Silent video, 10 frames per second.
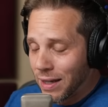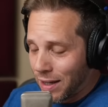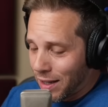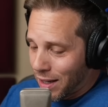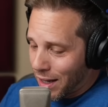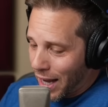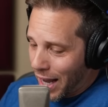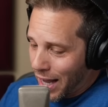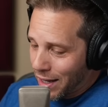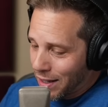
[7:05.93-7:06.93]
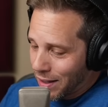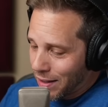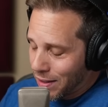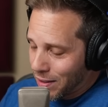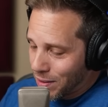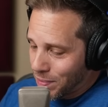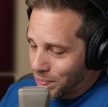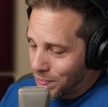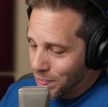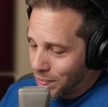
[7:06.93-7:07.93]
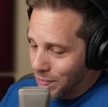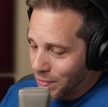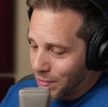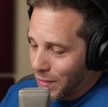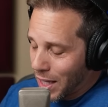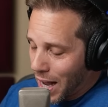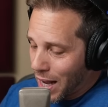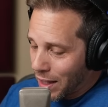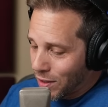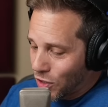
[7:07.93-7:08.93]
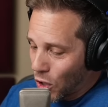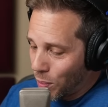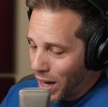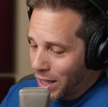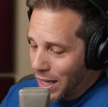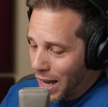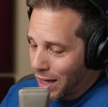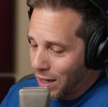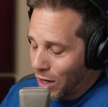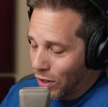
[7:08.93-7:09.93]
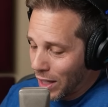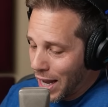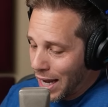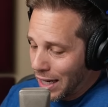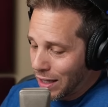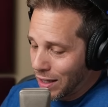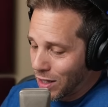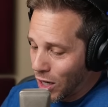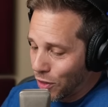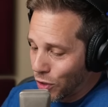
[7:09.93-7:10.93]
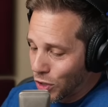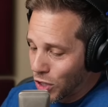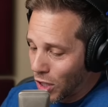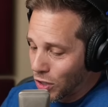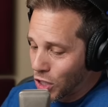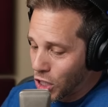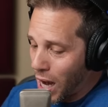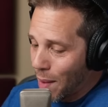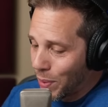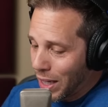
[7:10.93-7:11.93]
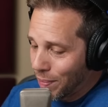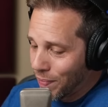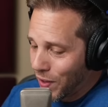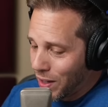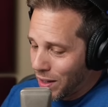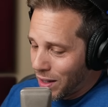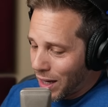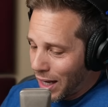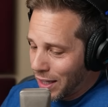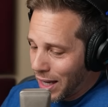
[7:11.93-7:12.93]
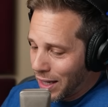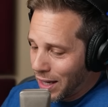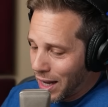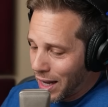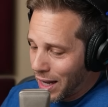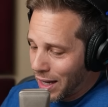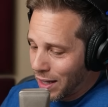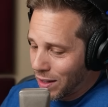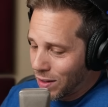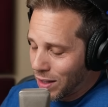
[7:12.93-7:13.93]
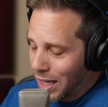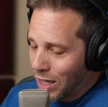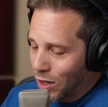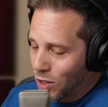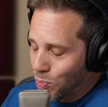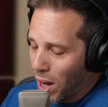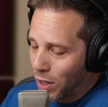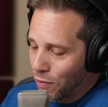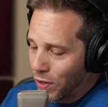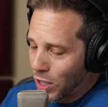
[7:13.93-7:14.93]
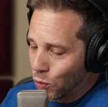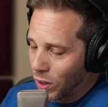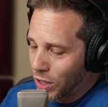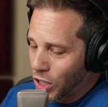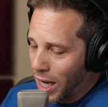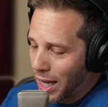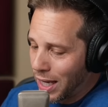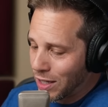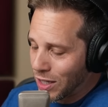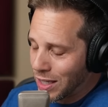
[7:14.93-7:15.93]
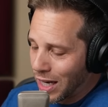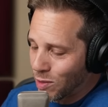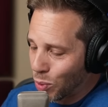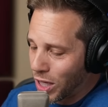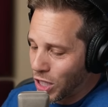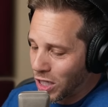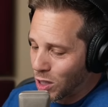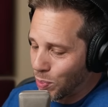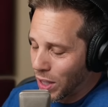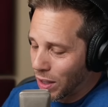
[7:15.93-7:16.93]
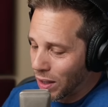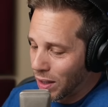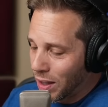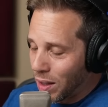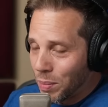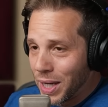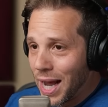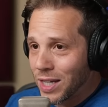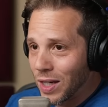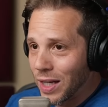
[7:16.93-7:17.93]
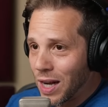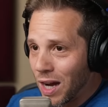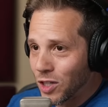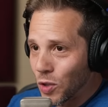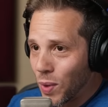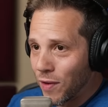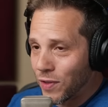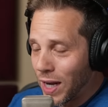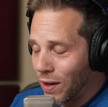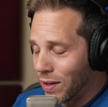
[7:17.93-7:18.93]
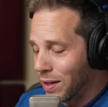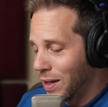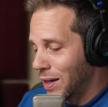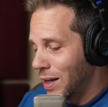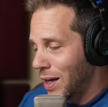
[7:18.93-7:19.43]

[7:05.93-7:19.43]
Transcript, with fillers: end. And they, they, they, were they were late on time. Yeah. So they by the end, they're late, and Gunther just starts chopping him, and then uh, they did a spot at the finish where Jey hits a desperation spear, but he accidentally knocks the ref down.